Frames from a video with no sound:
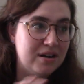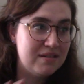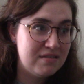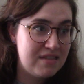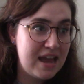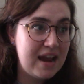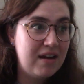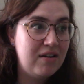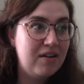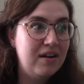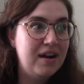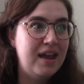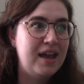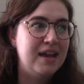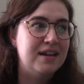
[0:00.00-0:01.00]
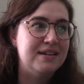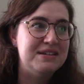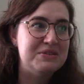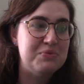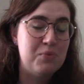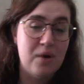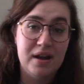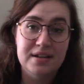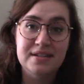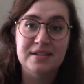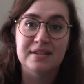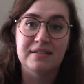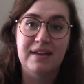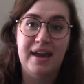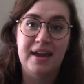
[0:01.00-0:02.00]
there and you want
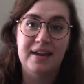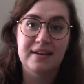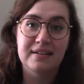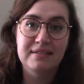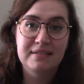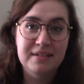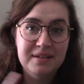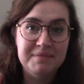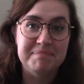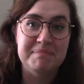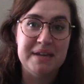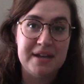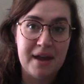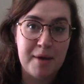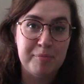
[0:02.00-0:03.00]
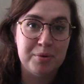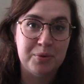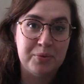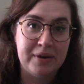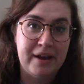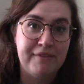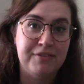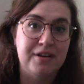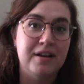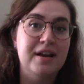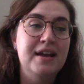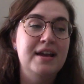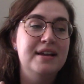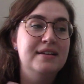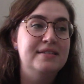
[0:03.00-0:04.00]
to like meet up or whatever,
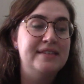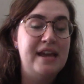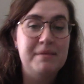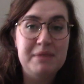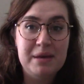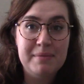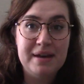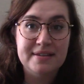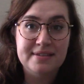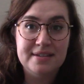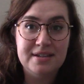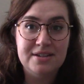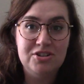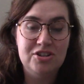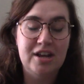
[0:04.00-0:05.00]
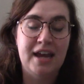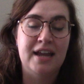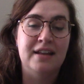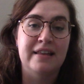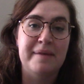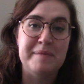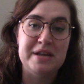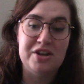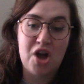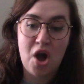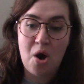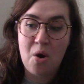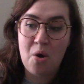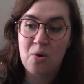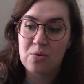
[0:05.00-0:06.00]
send me a message and let me
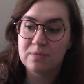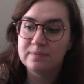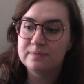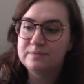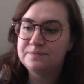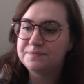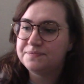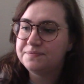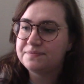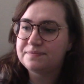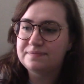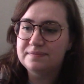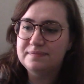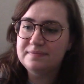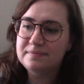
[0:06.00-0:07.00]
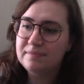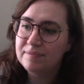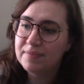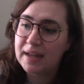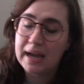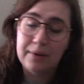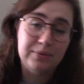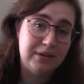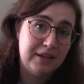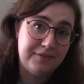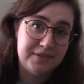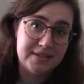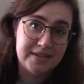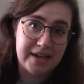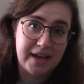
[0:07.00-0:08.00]
know. I would love
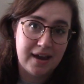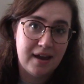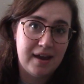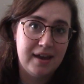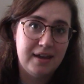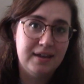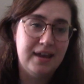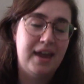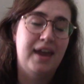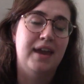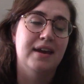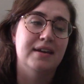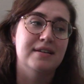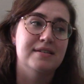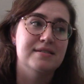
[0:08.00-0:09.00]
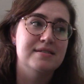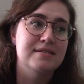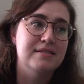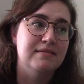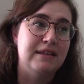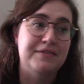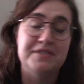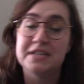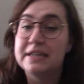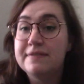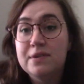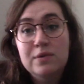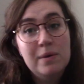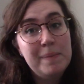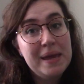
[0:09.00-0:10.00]
to say hi and love to give
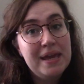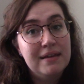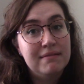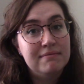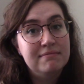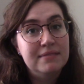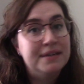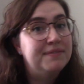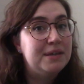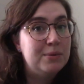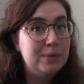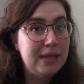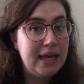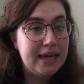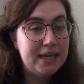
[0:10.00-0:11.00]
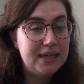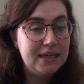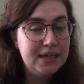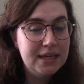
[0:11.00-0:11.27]
you a pin if you would like.